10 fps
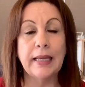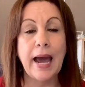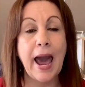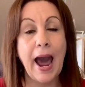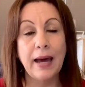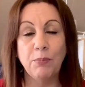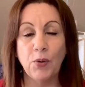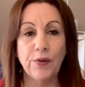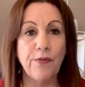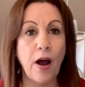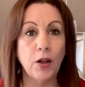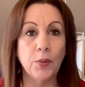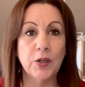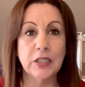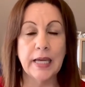I had more
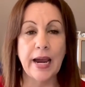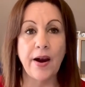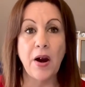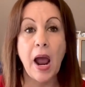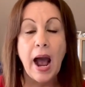followers there.